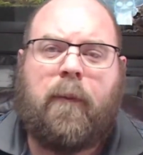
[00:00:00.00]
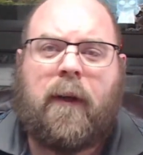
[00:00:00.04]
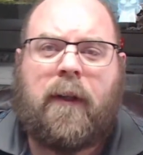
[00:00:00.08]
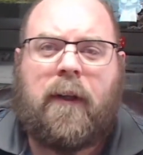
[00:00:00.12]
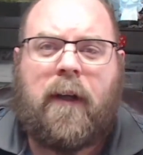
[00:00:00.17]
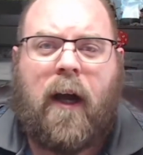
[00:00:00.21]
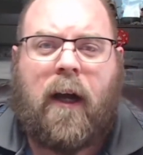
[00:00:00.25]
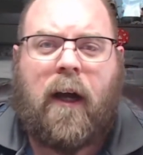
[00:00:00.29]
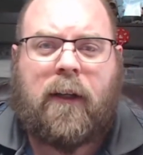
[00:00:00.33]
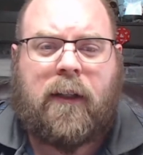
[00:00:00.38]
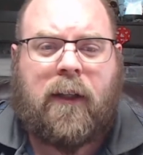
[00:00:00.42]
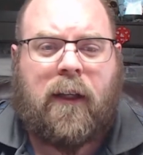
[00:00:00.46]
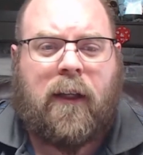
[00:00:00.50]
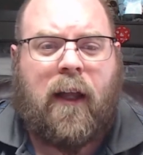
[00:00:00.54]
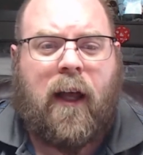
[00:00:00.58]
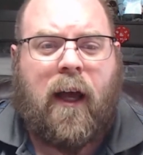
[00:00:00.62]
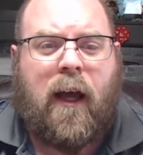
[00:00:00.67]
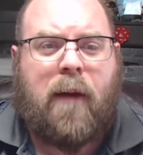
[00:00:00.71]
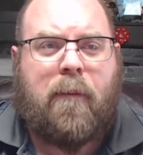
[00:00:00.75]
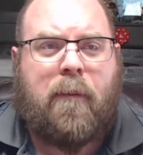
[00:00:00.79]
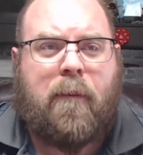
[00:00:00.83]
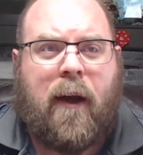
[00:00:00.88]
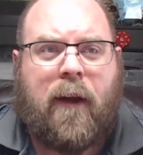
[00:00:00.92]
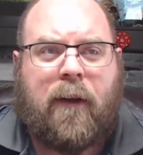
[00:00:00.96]
I talked a
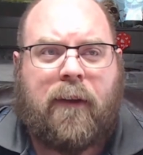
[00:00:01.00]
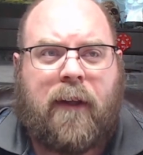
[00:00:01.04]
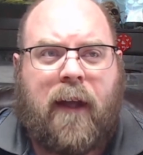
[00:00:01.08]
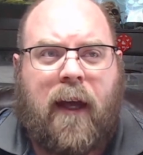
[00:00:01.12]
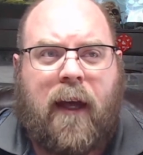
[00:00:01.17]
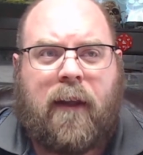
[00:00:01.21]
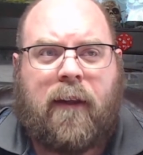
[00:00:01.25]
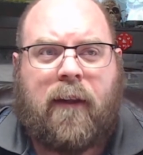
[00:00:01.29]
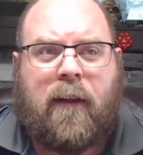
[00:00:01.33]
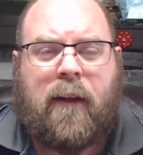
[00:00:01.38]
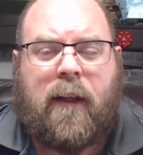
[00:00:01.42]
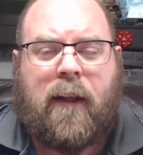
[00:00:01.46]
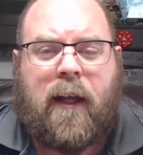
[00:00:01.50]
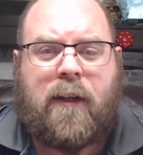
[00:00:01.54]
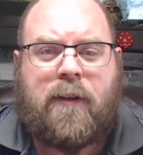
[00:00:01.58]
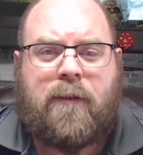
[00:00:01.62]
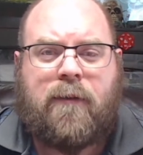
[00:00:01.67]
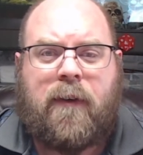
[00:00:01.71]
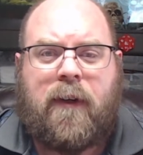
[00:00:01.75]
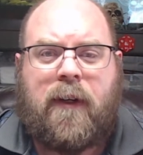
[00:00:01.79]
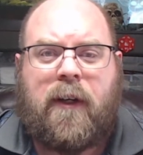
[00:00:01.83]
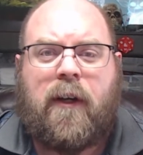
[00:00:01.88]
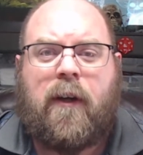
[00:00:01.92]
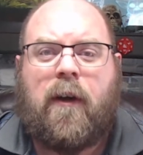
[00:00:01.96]
lot about that in the last
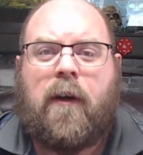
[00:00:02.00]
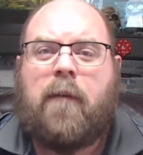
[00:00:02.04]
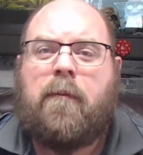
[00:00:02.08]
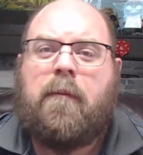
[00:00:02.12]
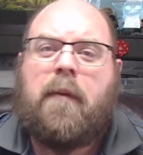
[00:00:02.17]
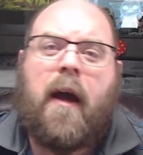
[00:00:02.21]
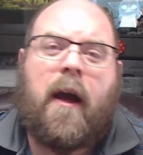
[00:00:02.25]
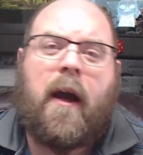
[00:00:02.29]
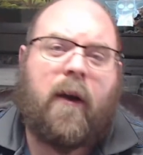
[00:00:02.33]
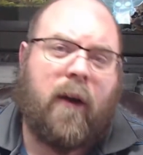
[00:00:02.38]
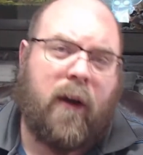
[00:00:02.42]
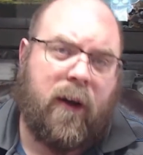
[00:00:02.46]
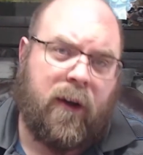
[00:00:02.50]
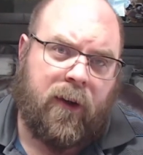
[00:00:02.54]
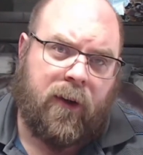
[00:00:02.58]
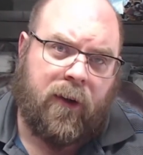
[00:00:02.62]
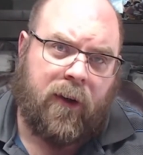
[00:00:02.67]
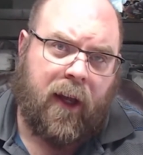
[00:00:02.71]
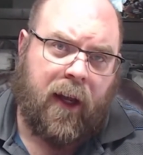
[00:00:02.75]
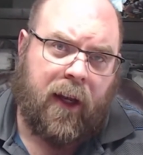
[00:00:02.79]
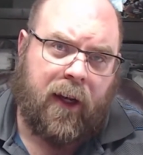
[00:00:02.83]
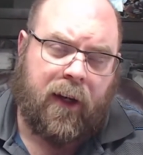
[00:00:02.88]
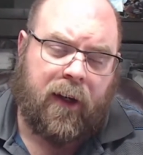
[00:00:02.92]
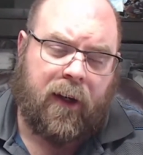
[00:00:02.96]
video. I'm not going to do
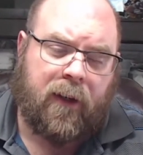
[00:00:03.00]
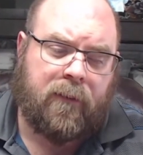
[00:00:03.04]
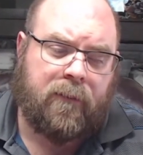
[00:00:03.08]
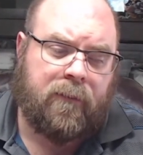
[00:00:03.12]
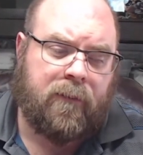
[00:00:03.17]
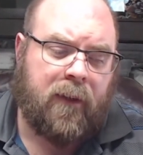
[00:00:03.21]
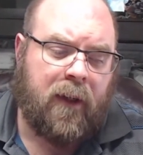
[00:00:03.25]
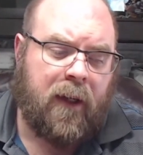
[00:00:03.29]
that here.